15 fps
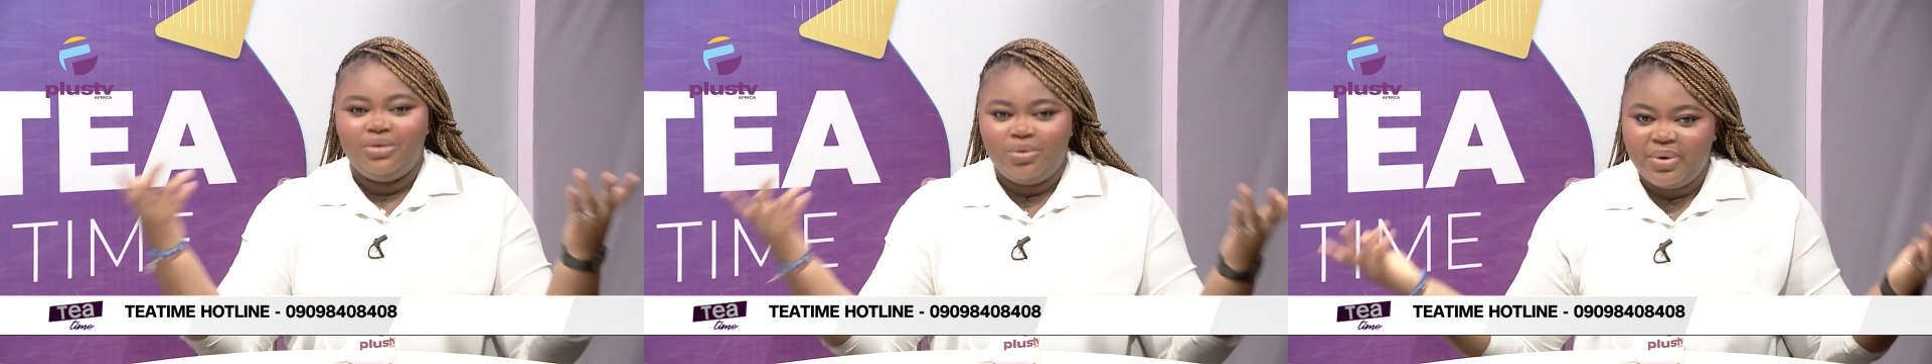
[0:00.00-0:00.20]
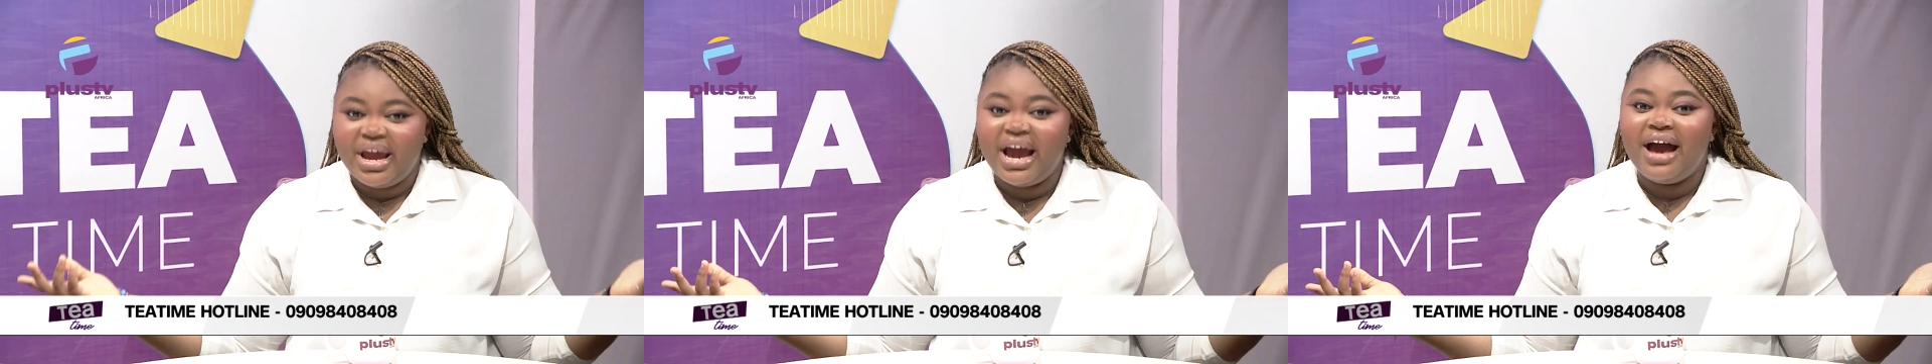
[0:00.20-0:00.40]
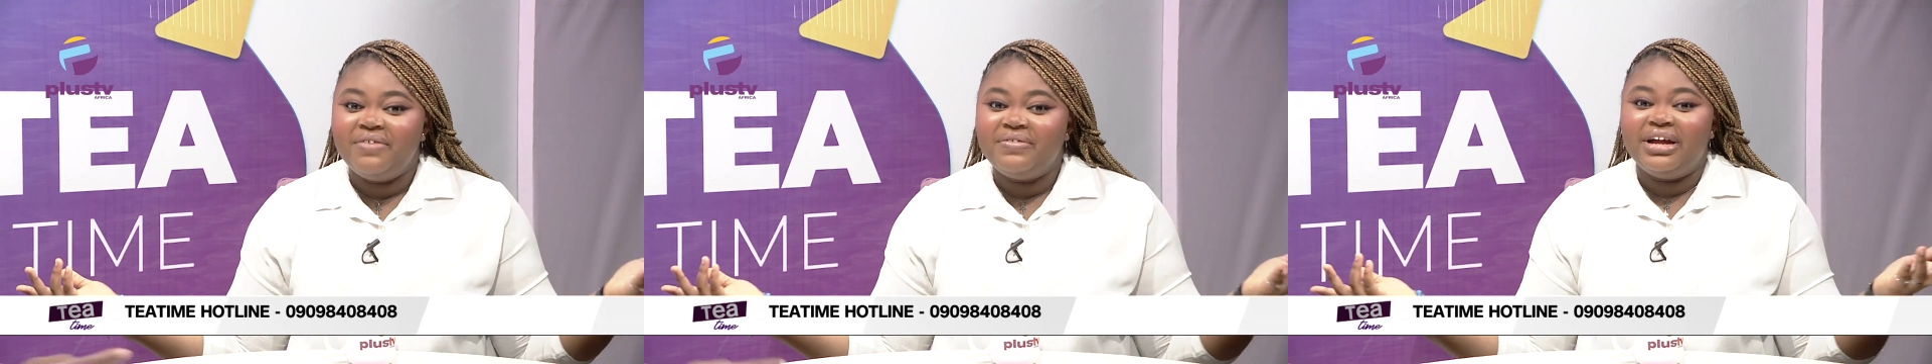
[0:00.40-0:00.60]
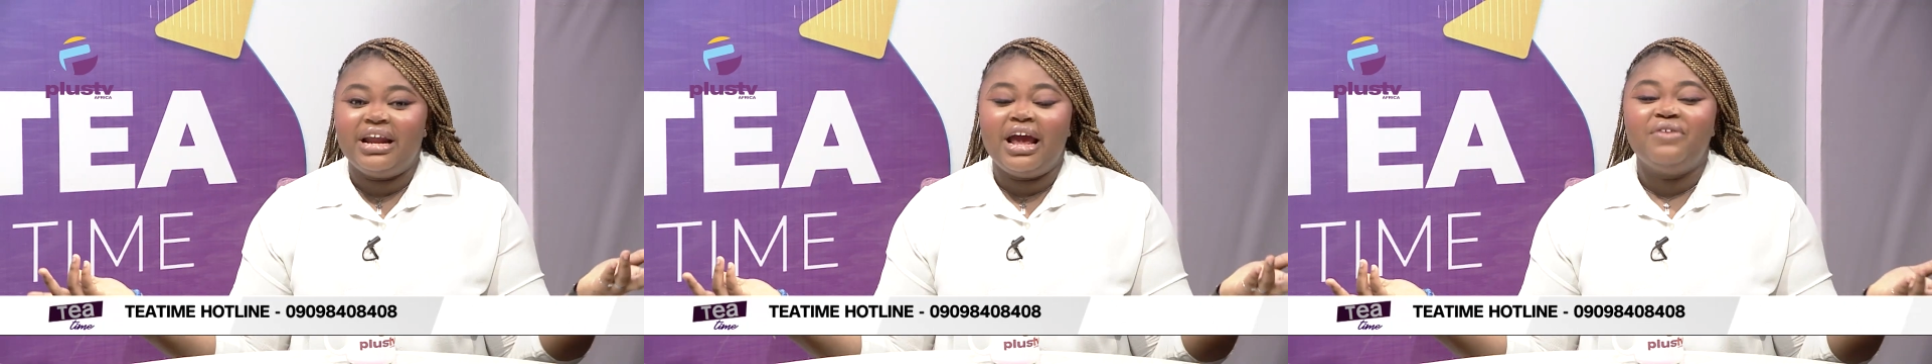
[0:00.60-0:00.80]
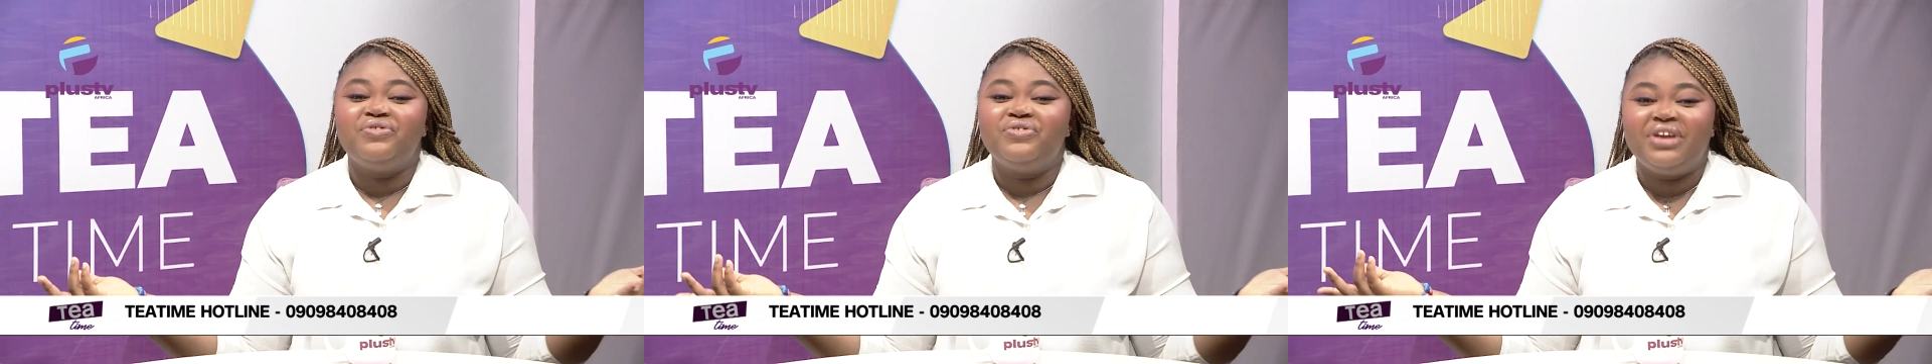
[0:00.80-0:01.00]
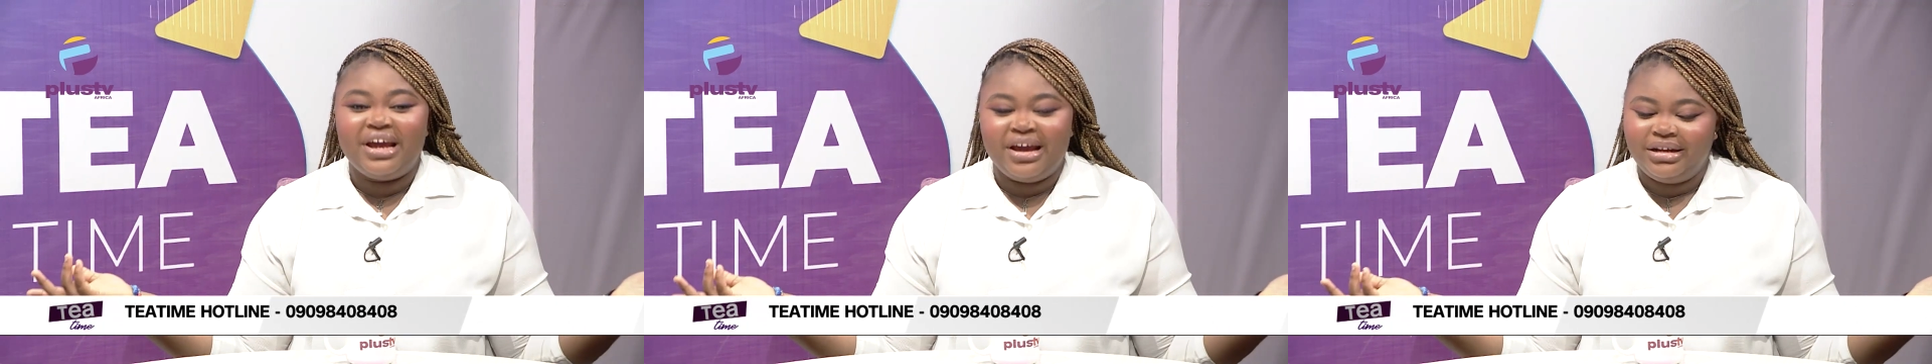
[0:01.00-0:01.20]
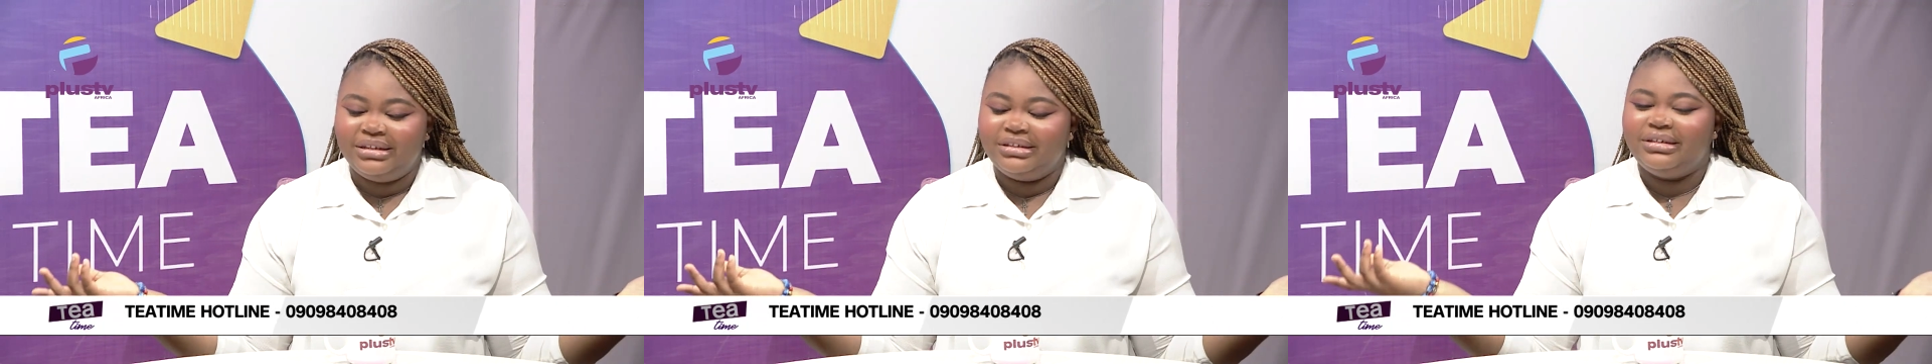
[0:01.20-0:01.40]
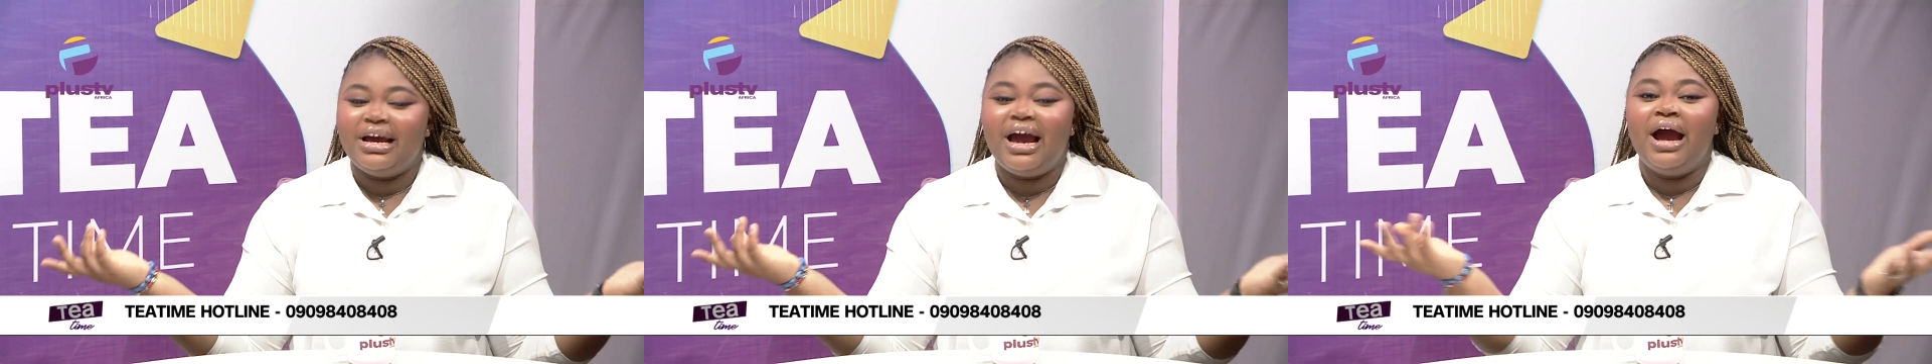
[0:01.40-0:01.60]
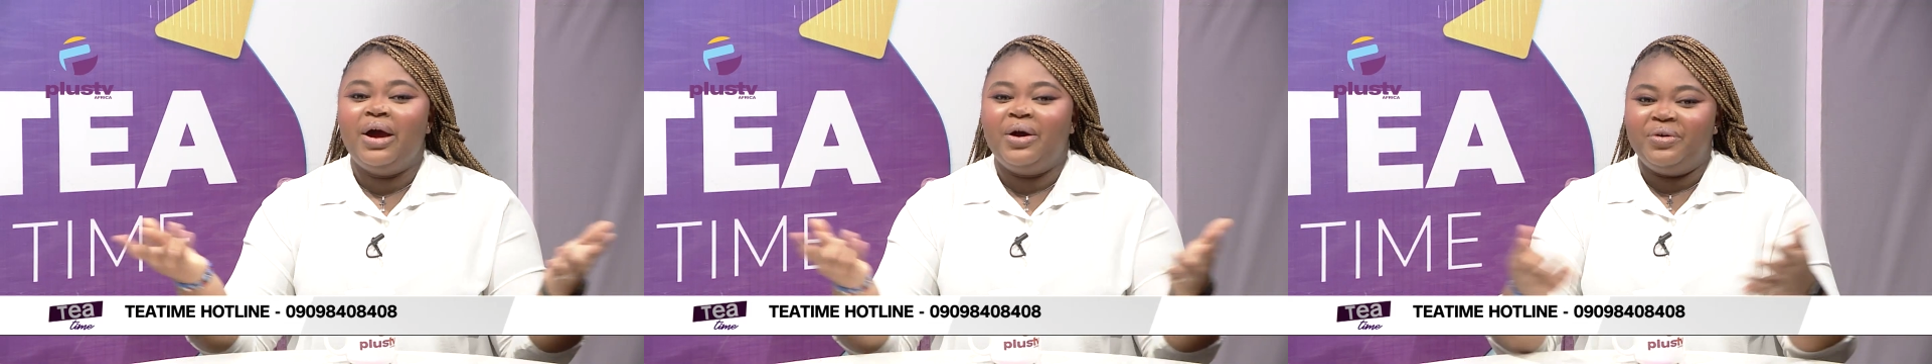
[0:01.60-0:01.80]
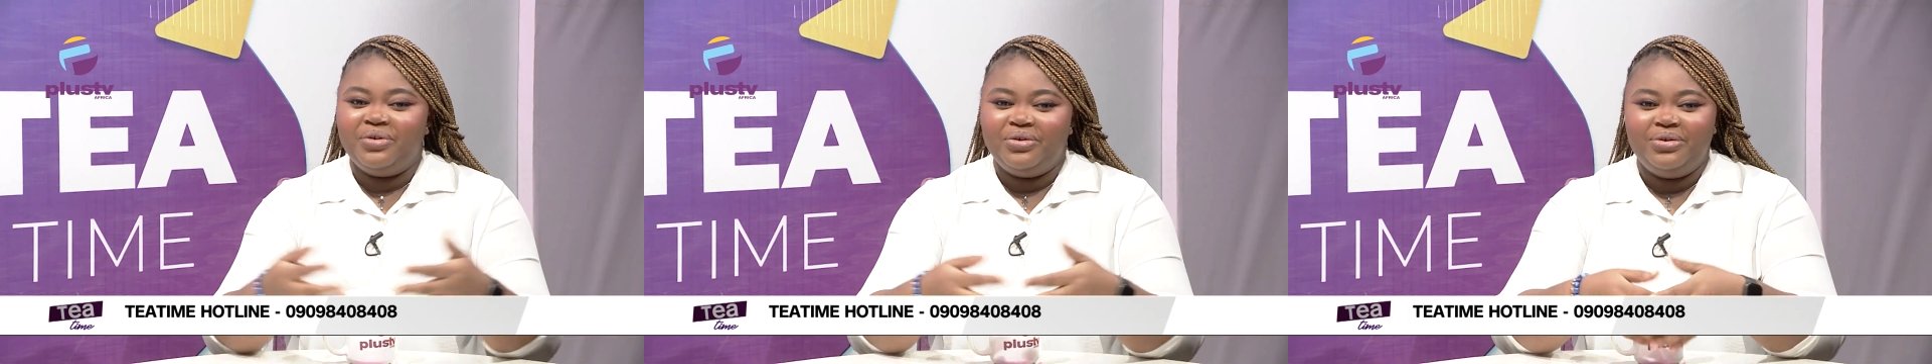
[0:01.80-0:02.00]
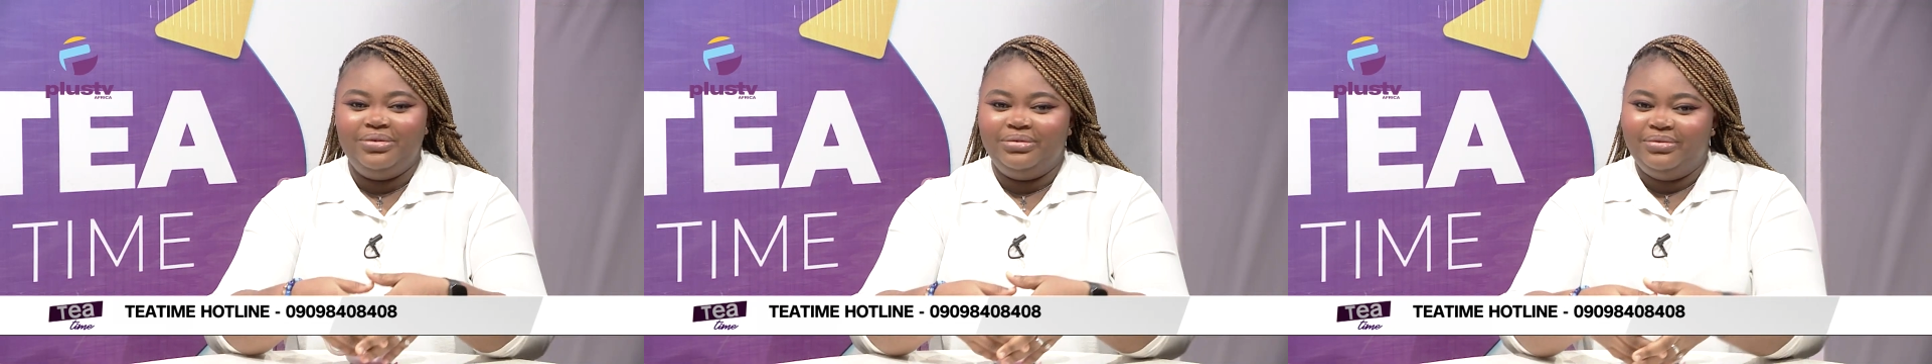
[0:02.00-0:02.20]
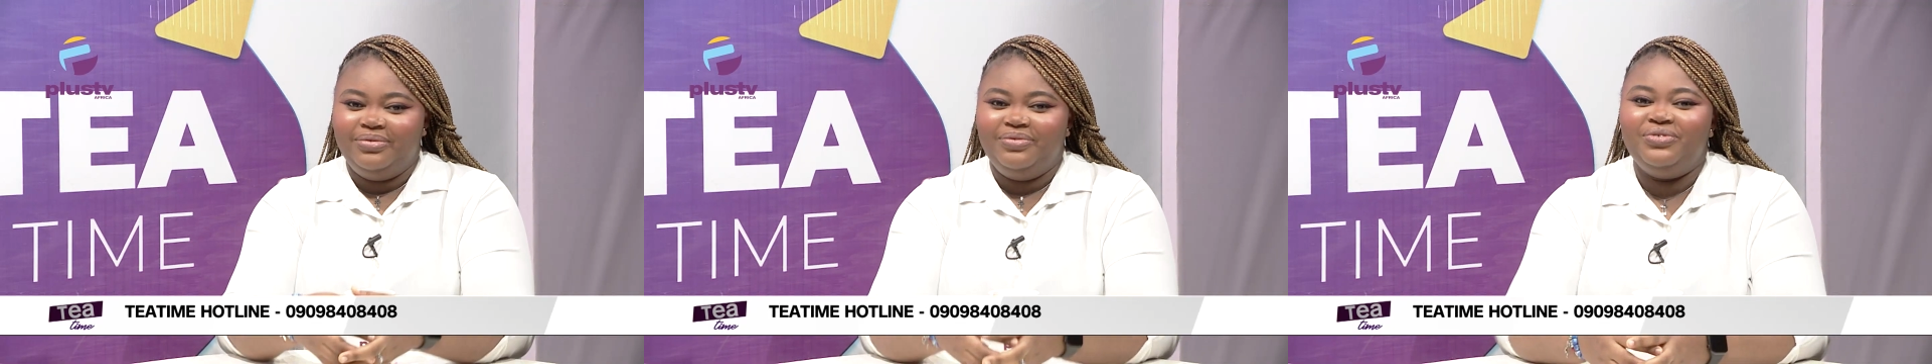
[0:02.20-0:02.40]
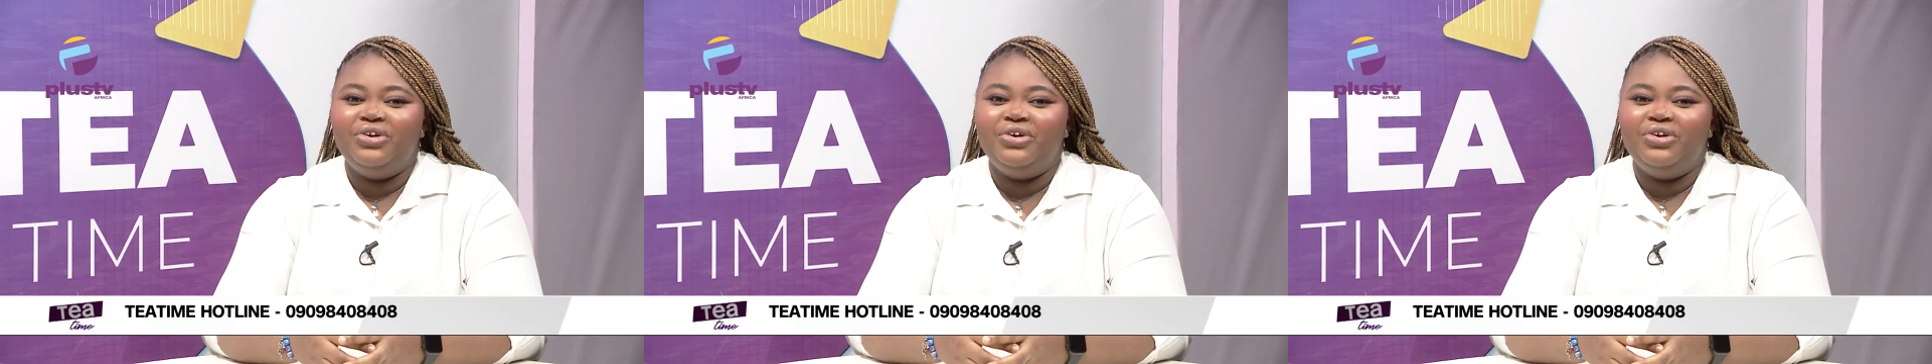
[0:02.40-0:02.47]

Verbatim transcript: we have an iPhone XR ah.